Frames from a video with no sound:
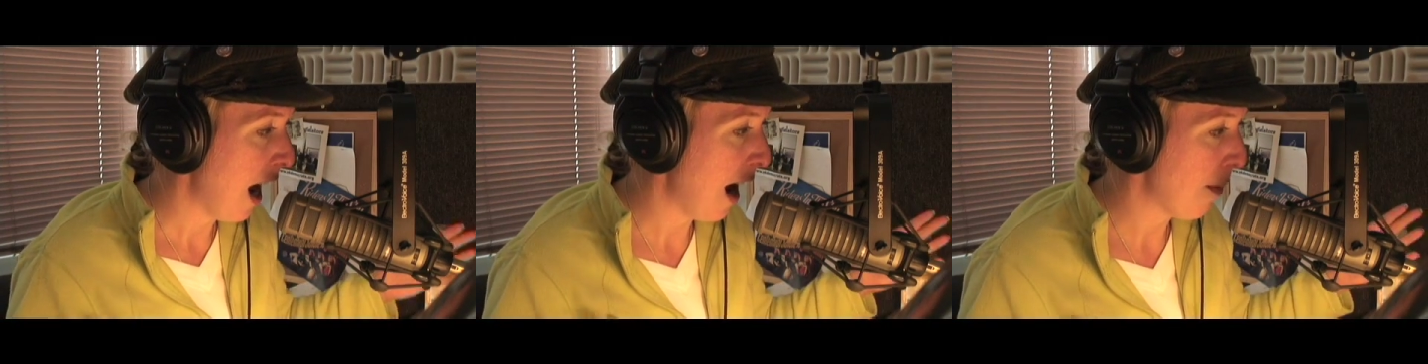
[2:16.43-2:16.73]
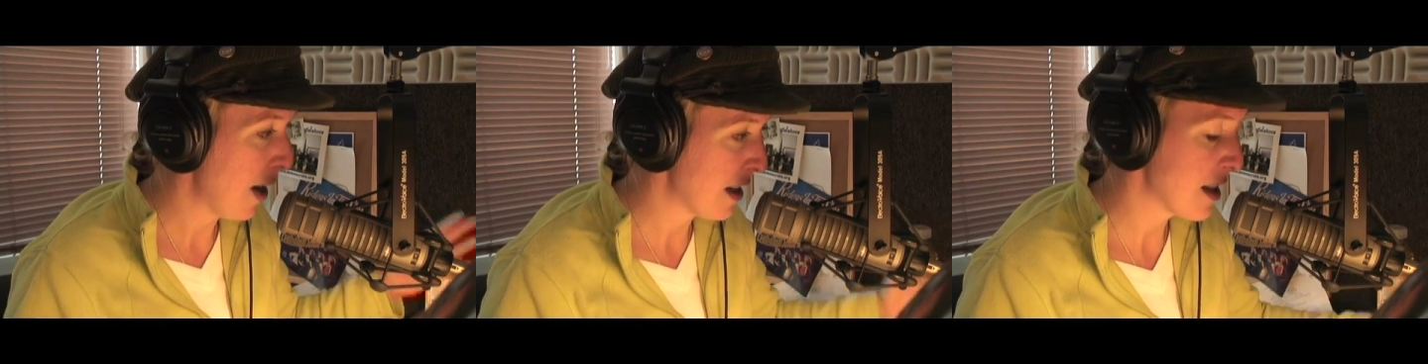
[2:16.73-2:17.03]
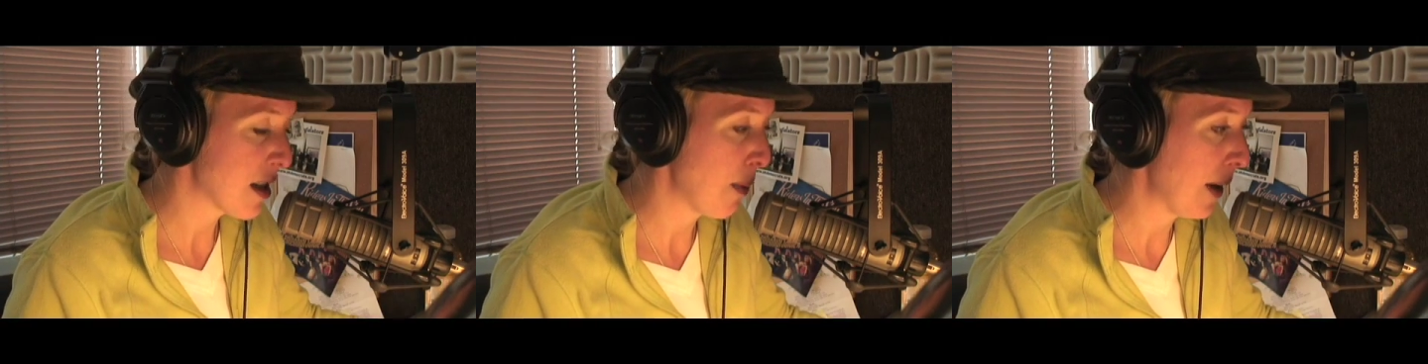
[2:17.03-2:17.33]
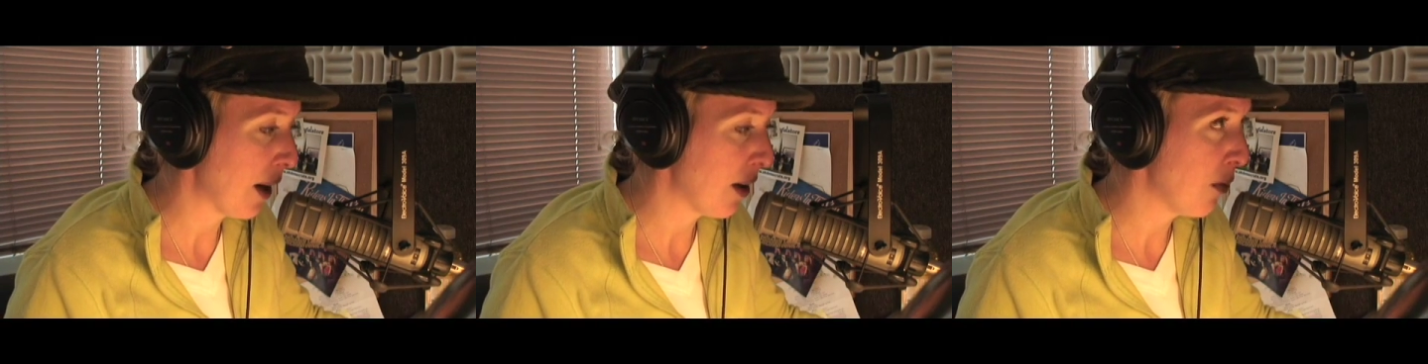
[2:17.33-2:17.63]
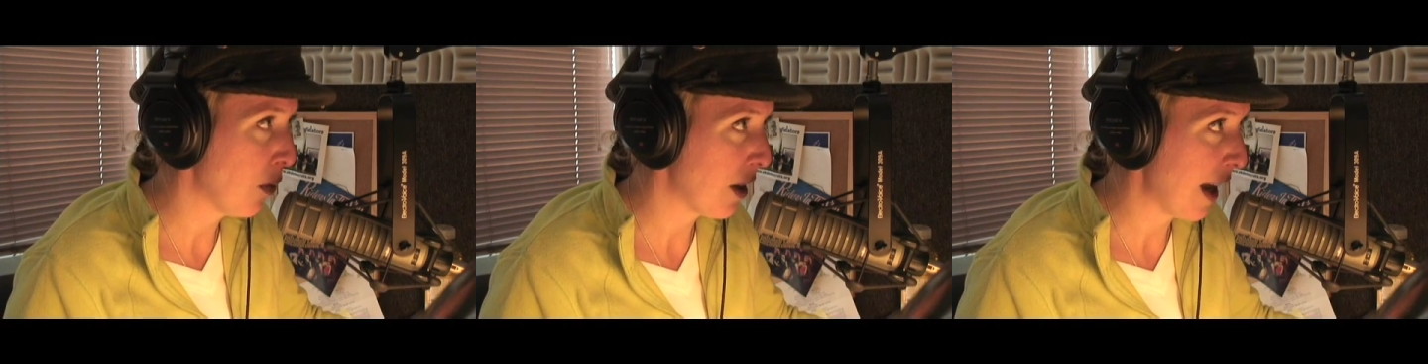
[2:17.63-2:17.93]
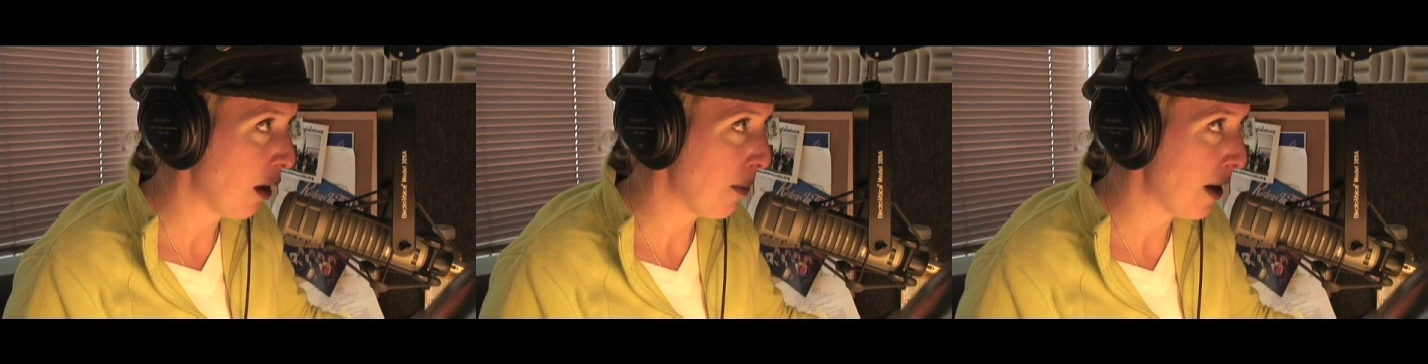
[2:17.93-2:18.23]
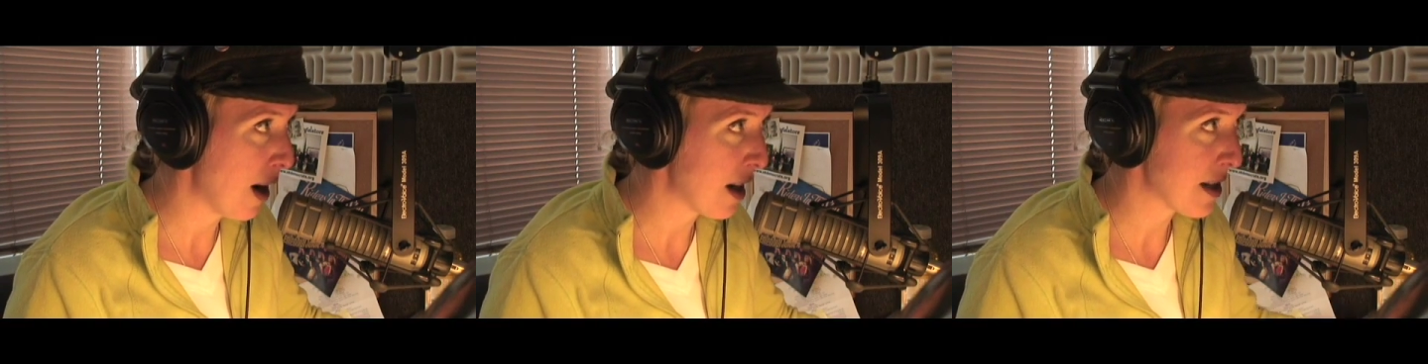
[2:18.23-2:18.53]
had disappeared with Hale
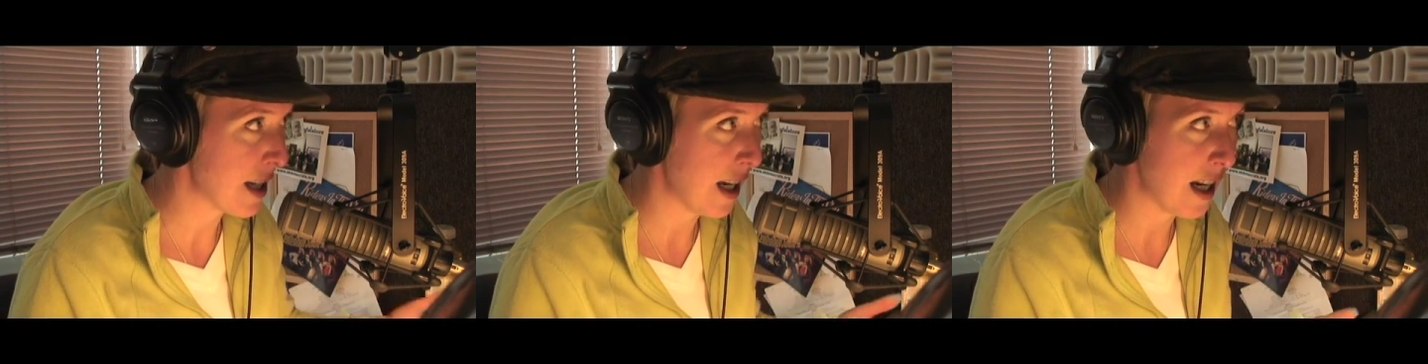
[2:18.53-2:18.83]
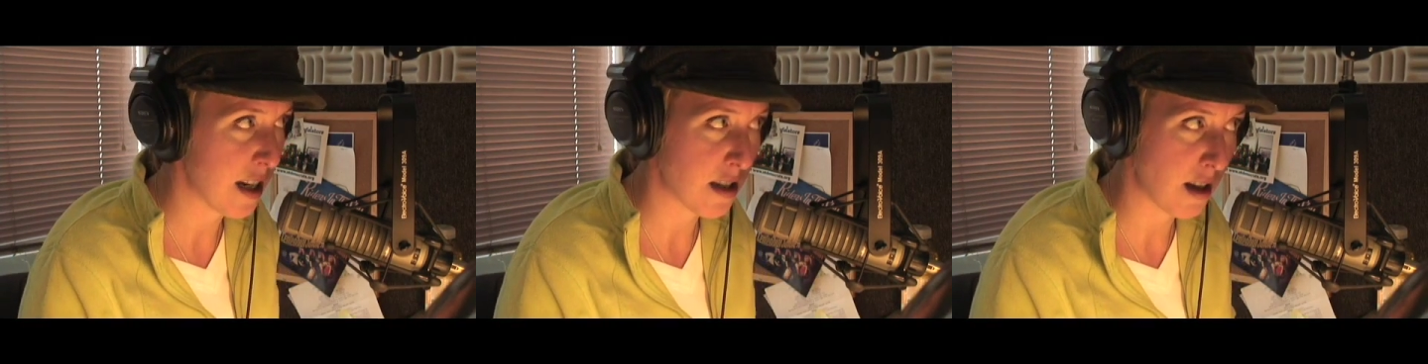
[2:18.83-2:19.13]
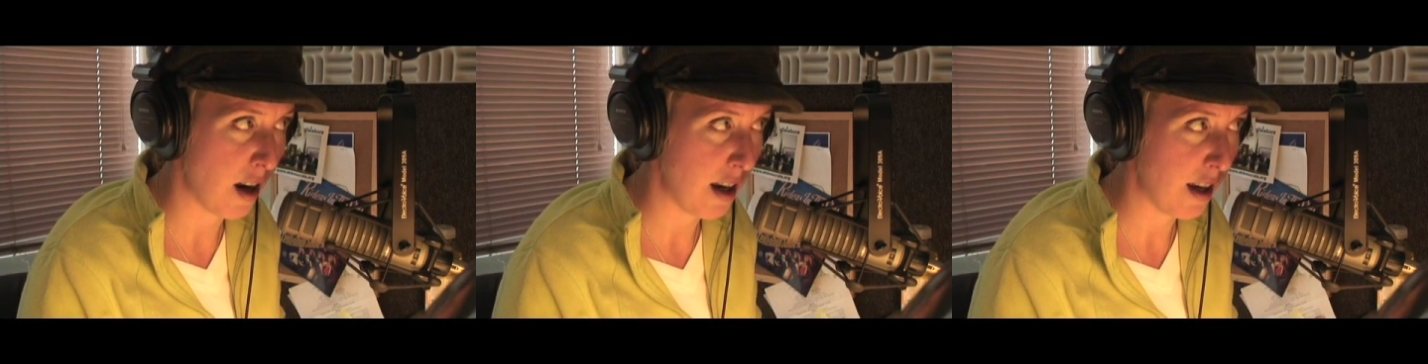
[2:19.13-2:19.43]
Boggs, his